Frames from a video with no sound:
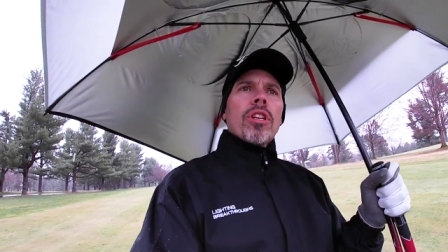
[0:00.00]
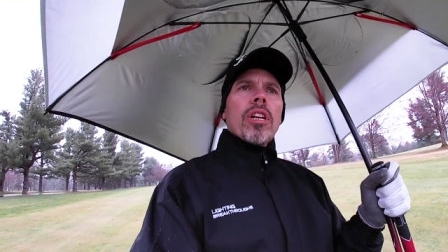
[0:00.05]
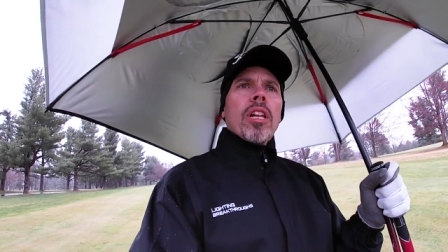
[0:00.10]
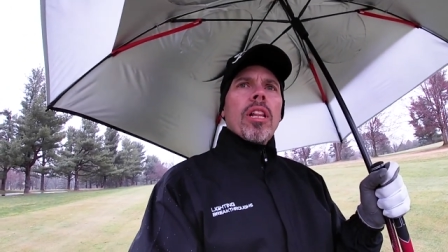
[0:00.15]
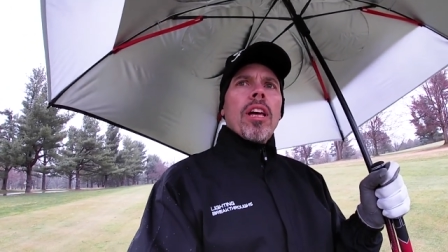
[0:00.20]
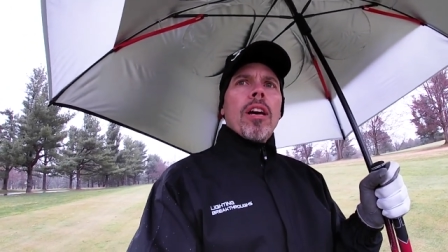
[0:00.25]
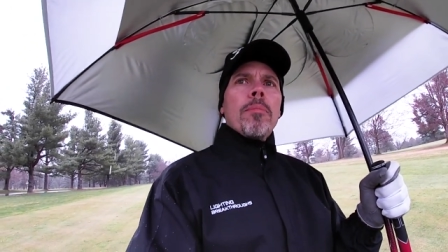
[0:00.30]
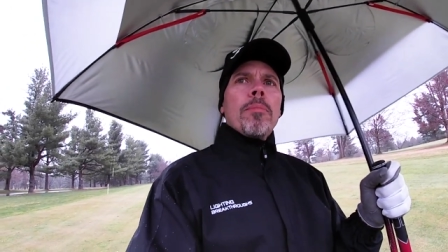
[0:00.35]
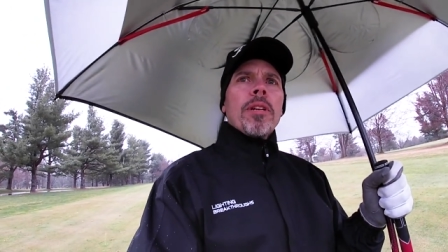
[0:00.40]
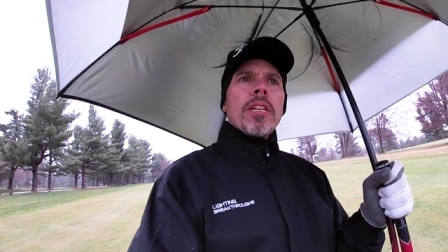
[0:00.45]
your
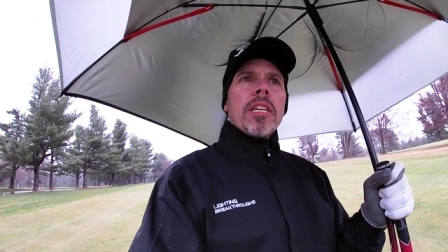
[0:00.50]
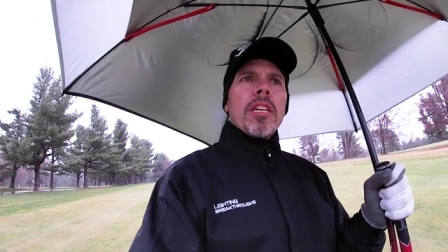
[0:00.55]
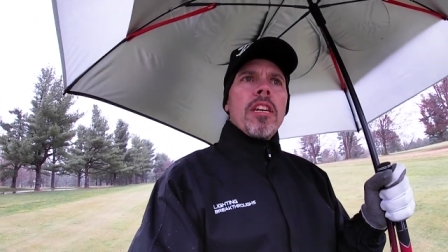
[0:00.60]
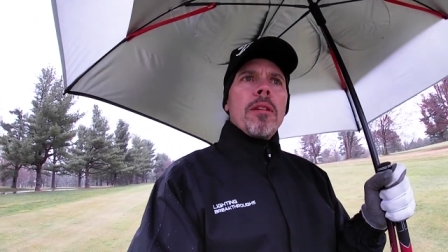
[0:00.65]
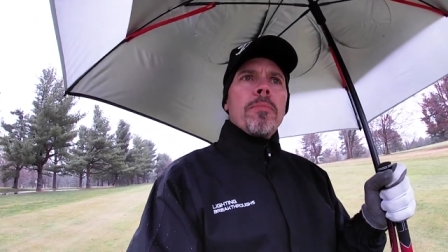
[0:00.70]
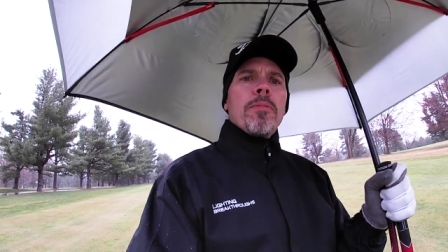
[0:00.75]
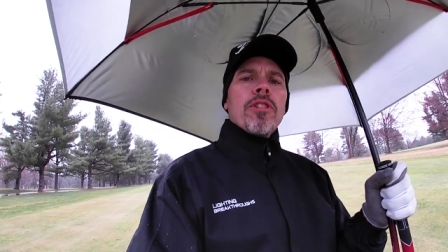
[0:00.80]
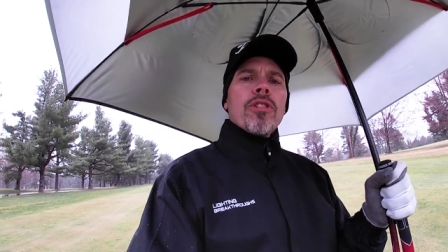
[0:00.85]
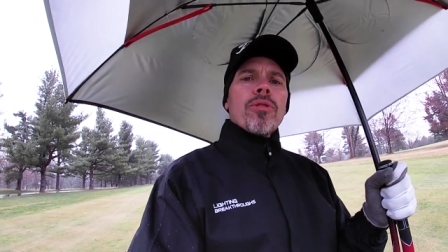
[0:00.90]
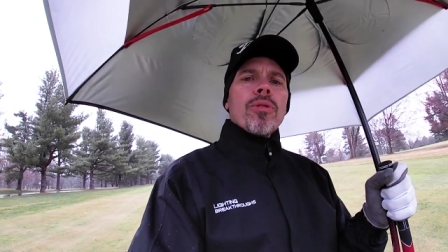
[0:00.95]
club and
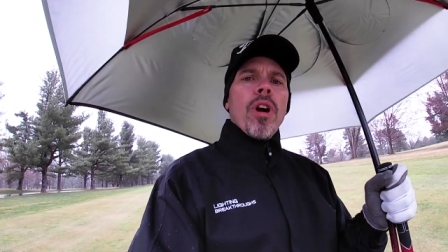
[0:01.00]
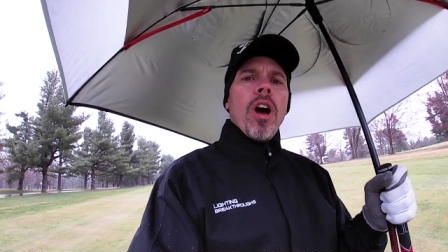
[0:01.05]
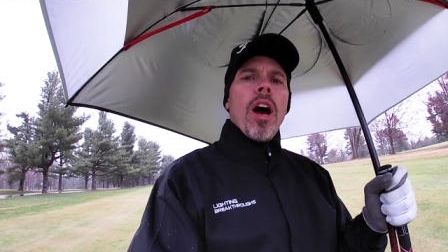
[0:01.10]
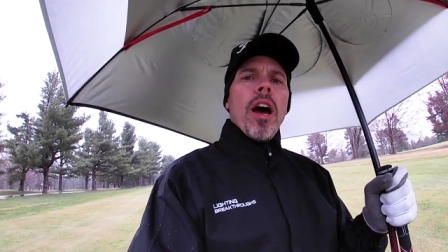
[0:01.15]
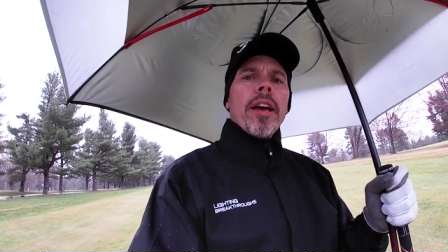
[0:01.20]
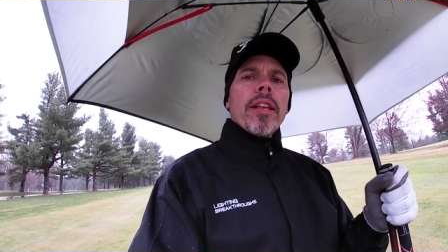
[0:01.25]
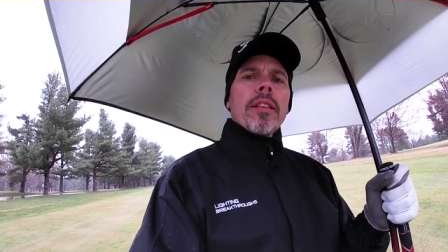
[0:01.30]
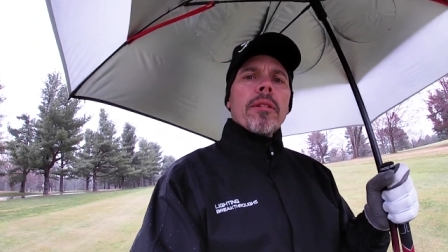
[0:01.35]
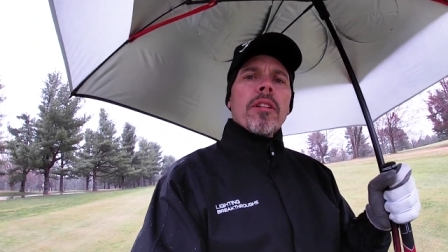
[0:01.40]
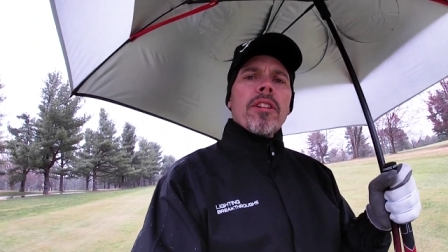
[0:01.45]
keep it
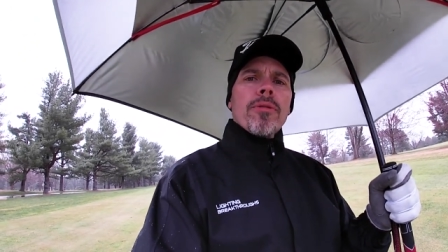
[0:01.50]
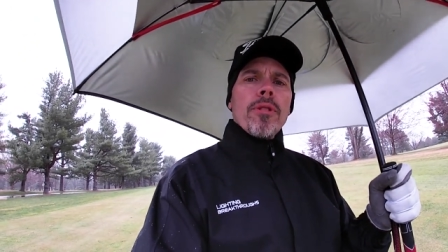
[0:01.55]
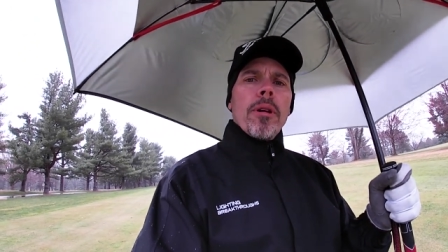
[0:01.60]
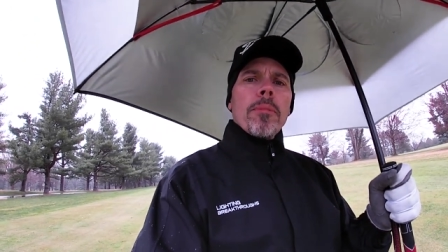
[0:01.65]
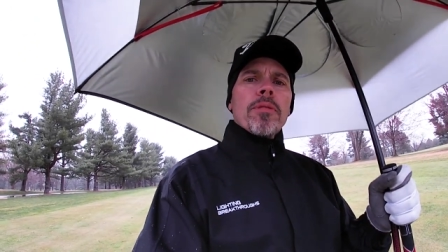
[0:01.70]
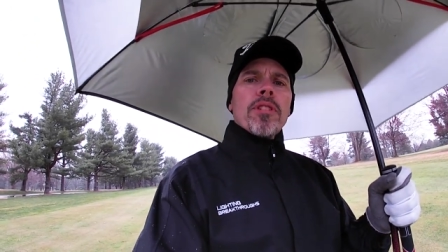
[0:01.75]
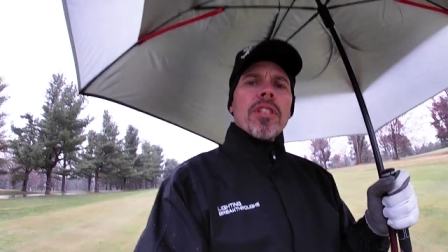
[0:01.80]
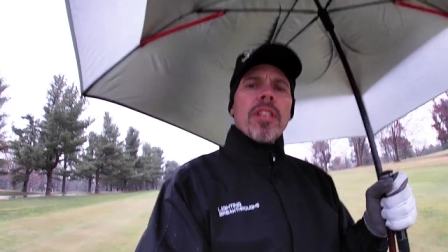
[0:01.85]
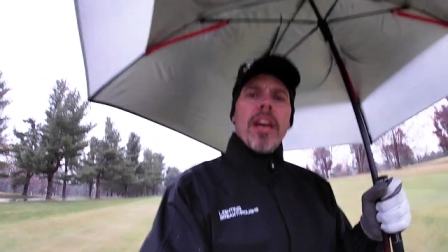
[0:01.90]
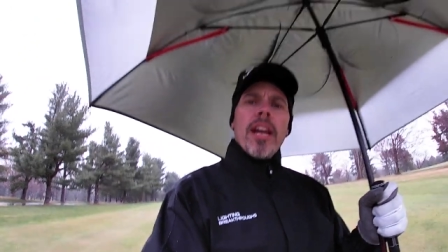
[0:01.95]
dry. The
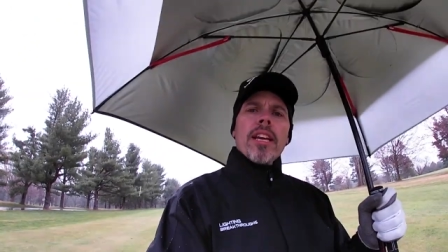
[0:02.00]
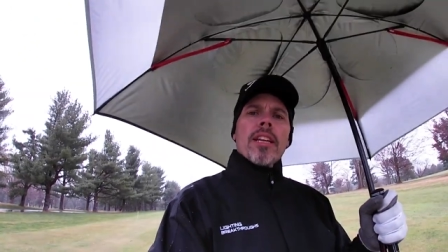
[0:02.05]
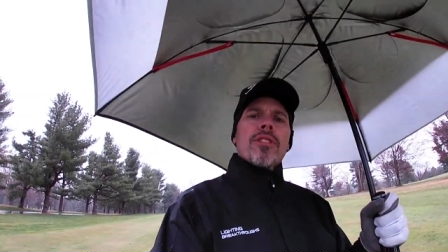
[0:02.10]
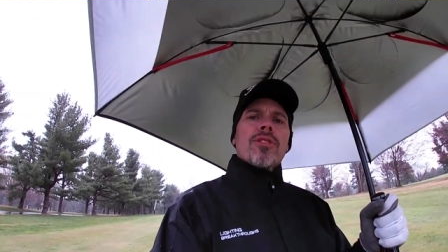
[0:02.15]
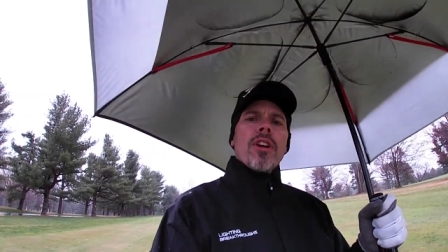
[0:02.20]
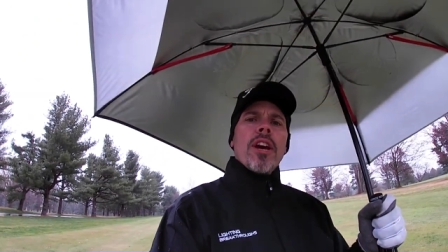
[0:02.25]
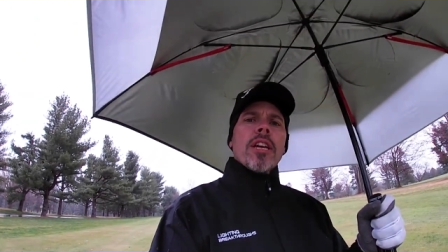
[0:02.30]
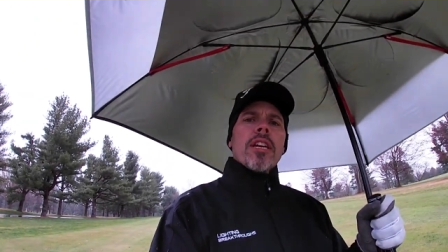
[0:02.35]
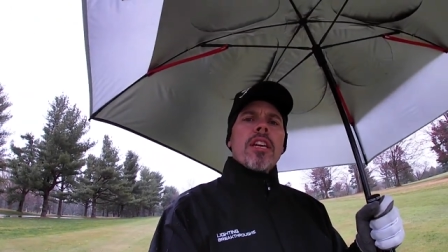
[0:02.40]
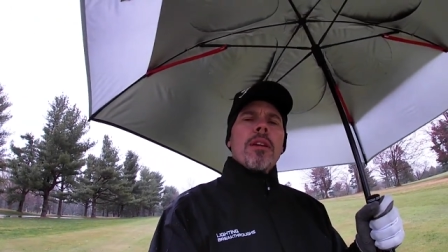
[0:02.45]
grips, you got to
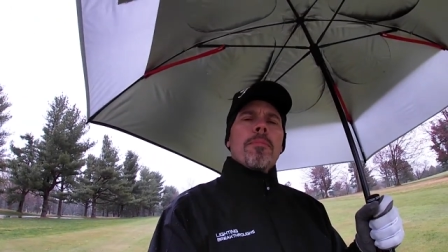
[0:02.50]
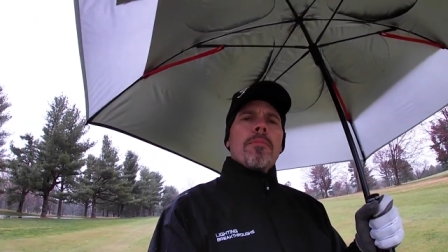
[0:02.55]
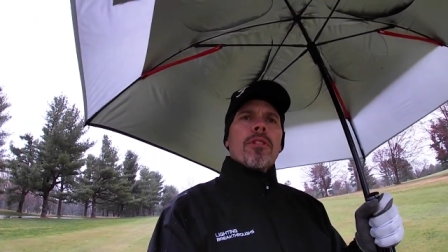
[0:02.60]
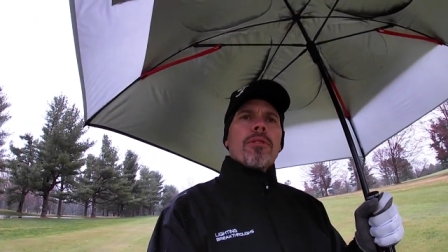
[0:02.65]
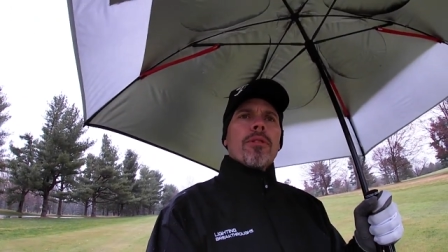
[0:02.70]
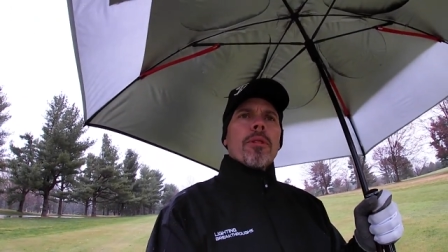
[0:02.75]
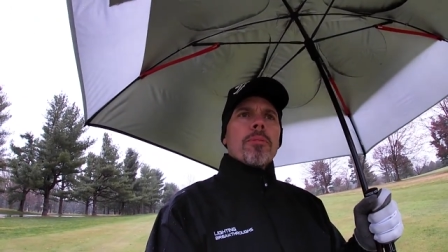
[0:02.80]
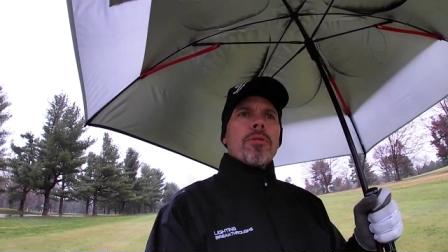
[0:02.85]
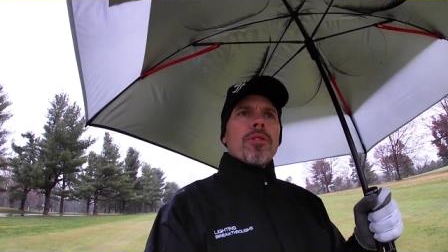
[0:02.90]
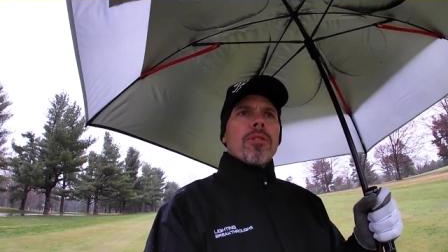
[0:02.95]
try and keep the
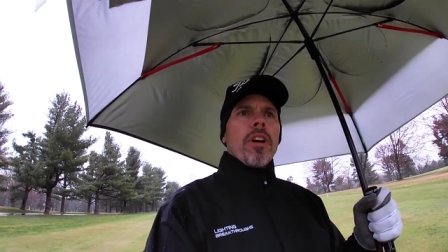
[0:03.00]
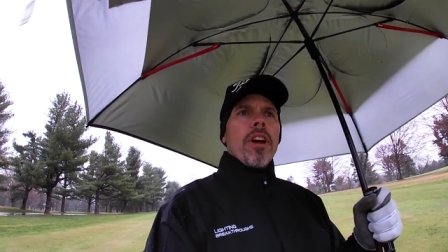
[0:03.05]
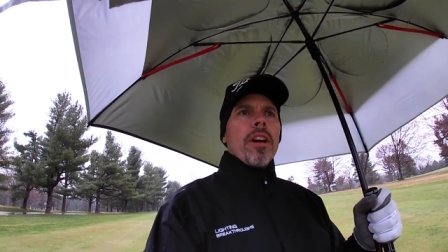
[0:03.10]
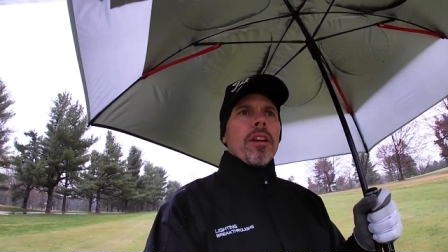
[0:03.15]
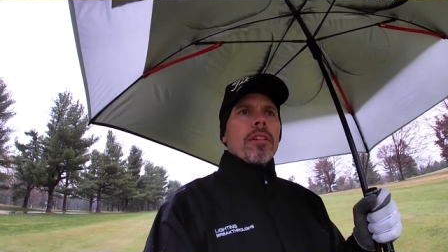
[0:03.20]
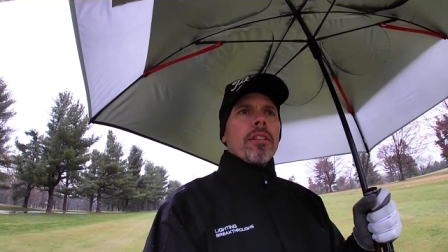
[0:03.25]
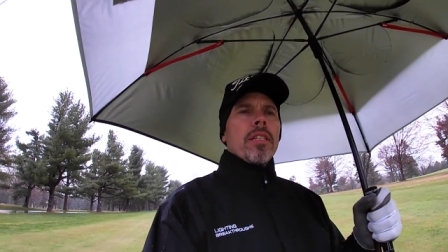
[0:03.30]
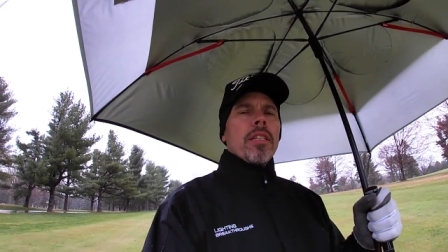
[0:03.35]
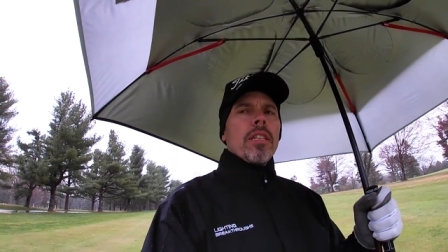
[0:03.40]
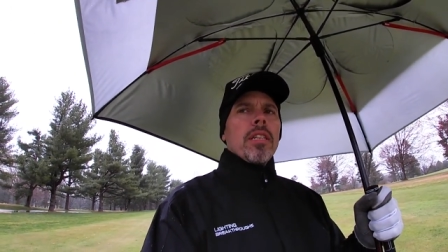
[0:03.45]
grips dry.